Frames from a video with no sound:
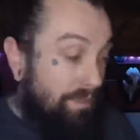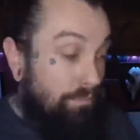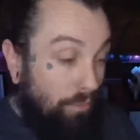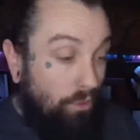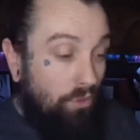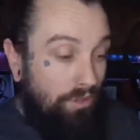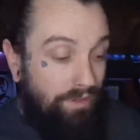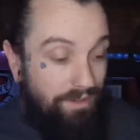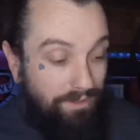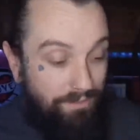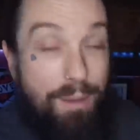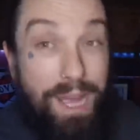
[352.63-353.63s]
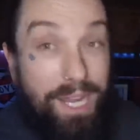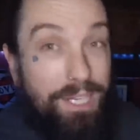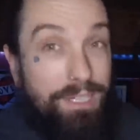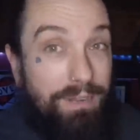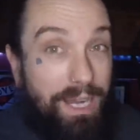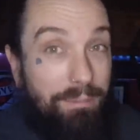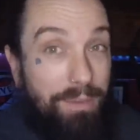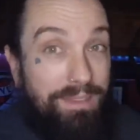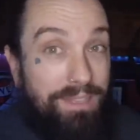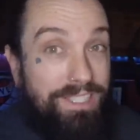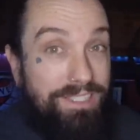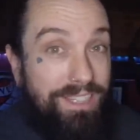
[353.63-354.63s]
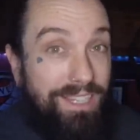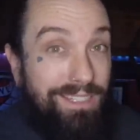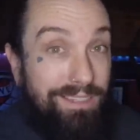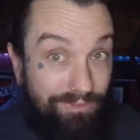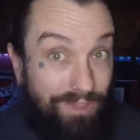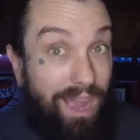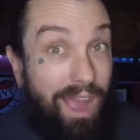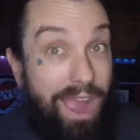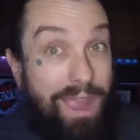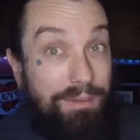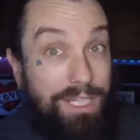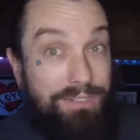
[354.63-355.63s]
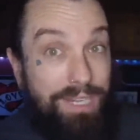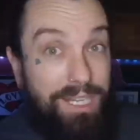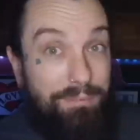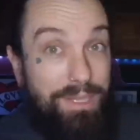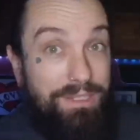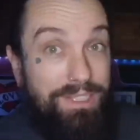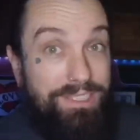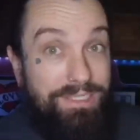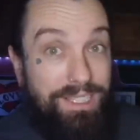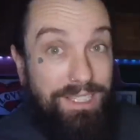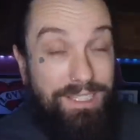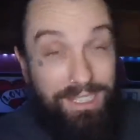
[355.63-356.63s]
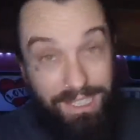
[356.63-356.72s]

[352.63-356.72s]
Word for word: But am I going to recommend this thing? I'm going to recommend this thing.